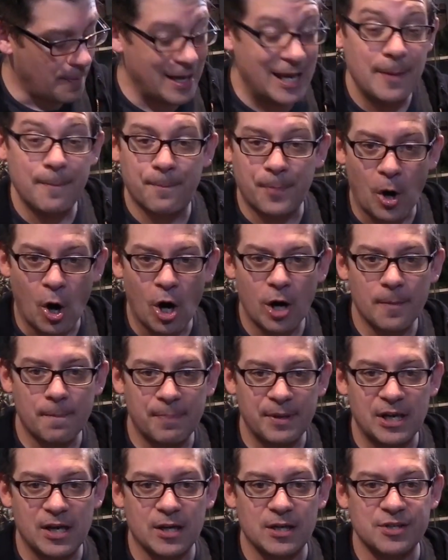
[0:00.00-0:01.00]
in part
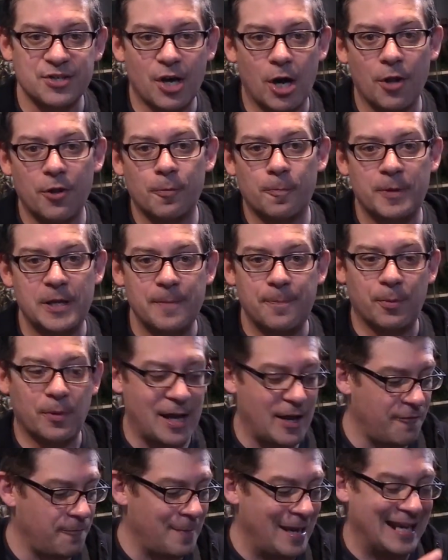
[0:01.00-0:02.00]
because other people
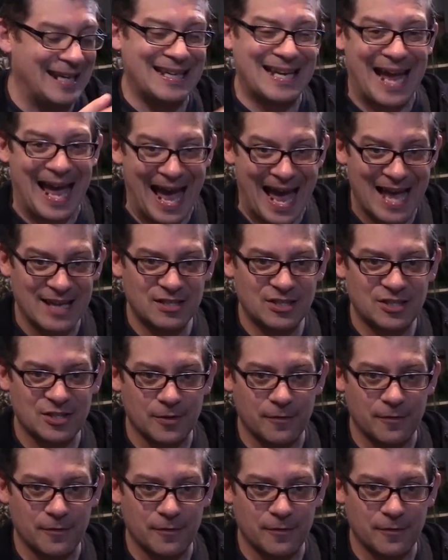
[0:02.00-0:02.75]
have made casts